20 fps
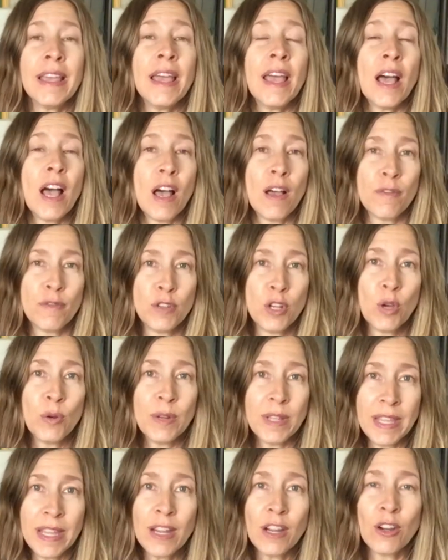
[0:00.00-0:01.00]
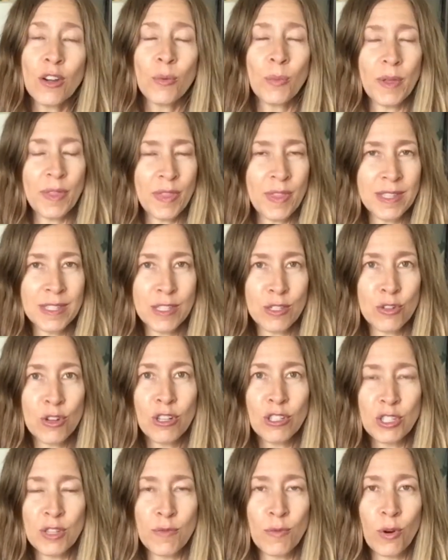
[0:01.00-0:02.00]
of note here with this
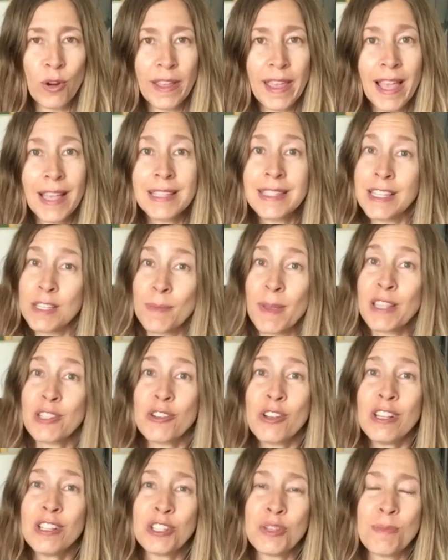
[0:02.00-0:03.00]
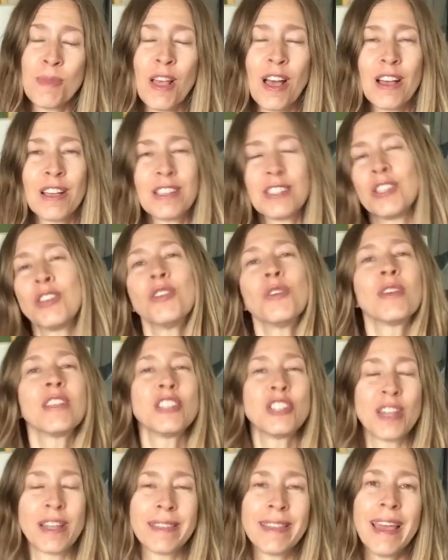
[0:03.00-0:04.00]
astrology forecast is my astrology blog, so you can
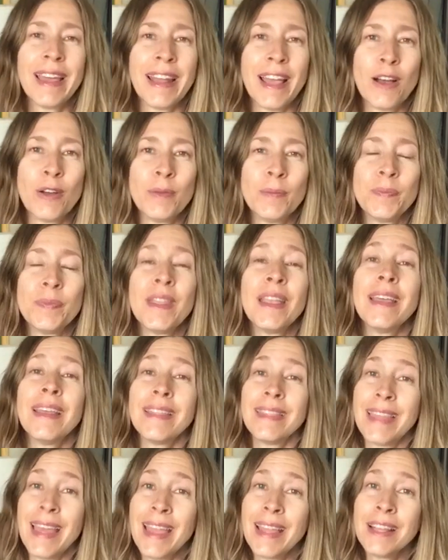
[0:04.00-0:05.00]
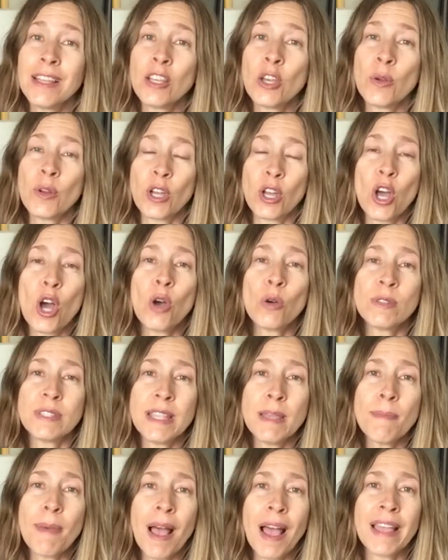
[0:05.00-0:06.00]
check that out. Then go to
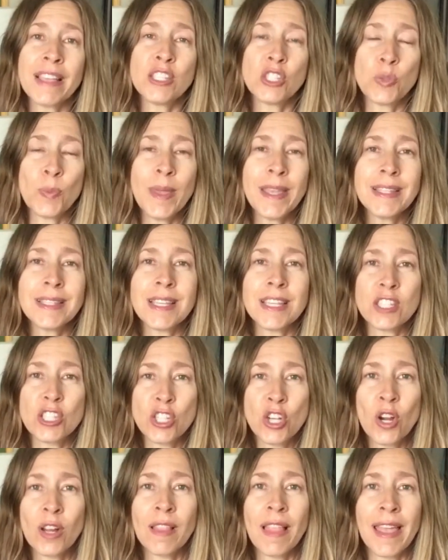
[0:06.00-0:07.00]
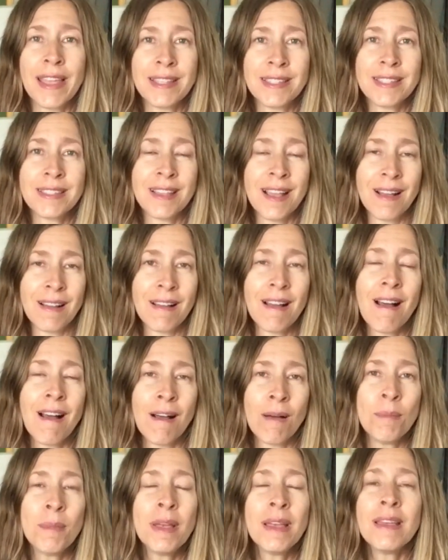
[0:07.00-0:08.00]

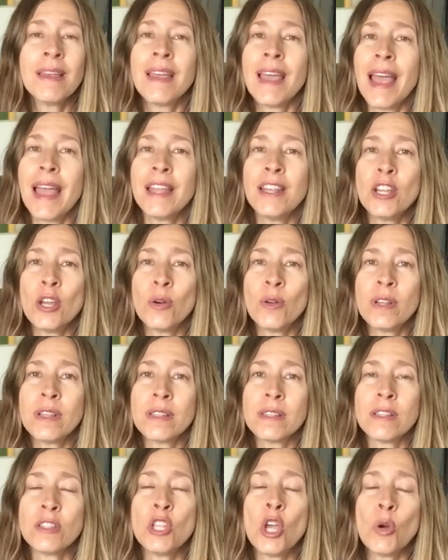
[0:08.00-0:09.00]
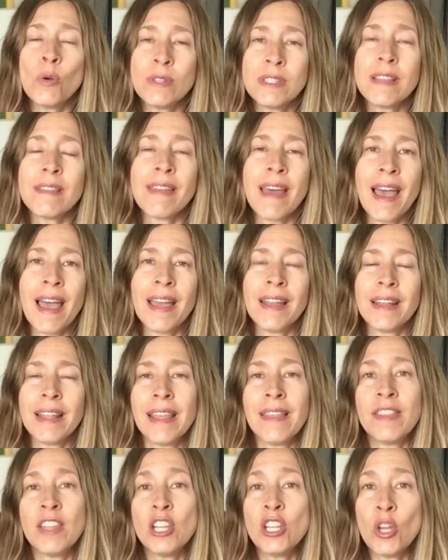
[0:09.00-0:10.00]
CozyBySweetStarlight.com and note that
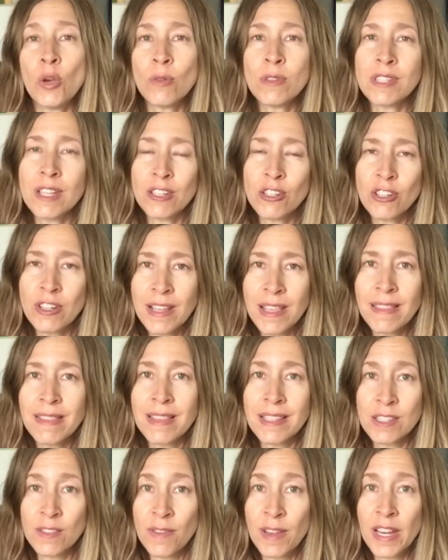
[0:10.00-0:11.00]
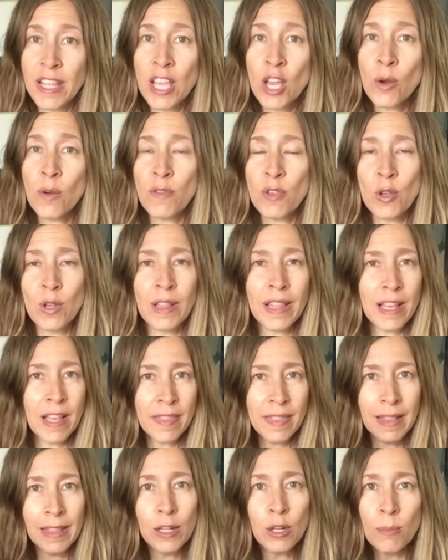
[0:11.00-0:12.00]
in the notes underneath this video, if you click on
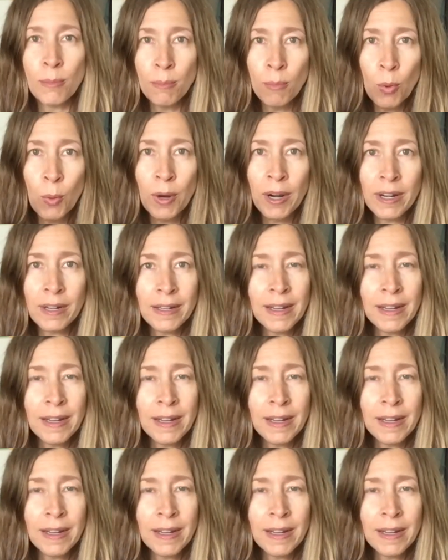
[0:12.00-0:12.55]
the little more